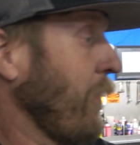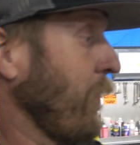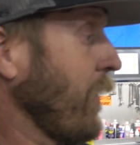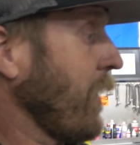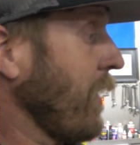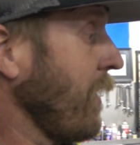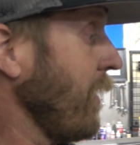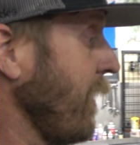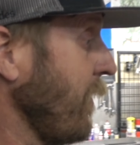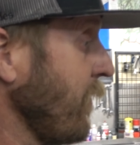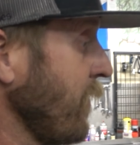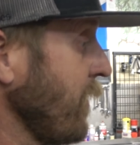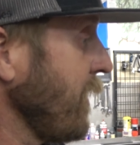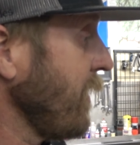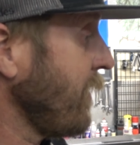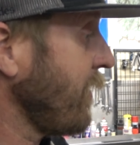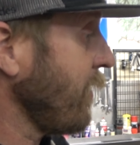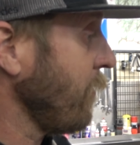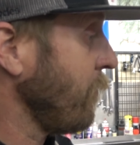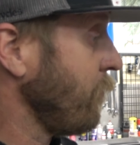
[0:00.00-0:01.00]
I don't think I'll ever
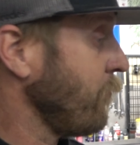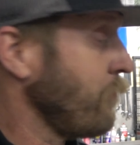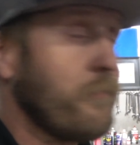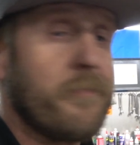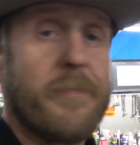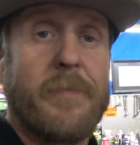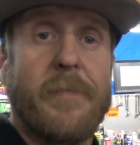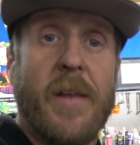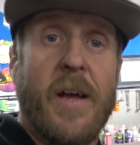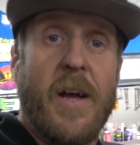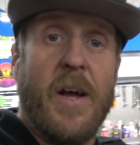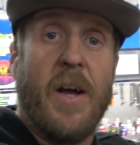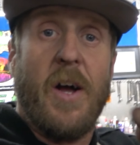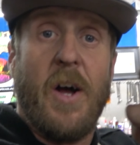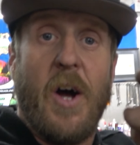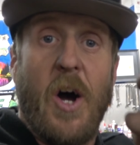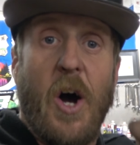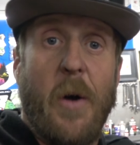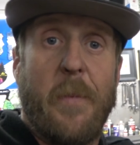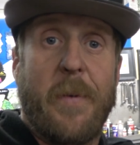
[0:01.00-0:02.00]
need to.
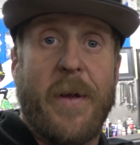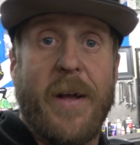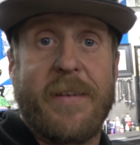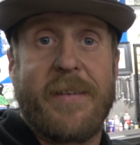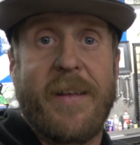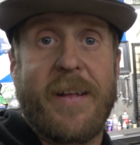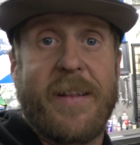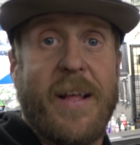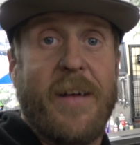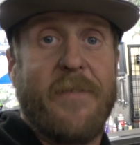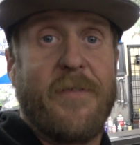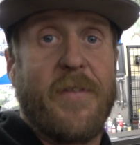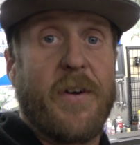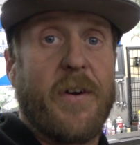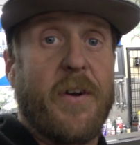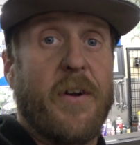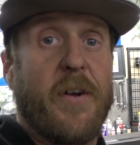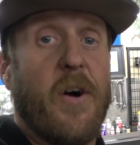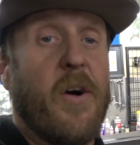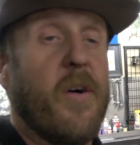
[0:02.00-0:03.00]
Hope you guys like that
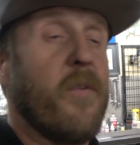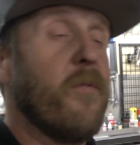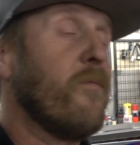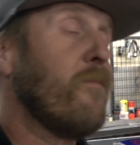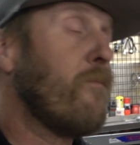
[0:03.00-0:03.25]
video.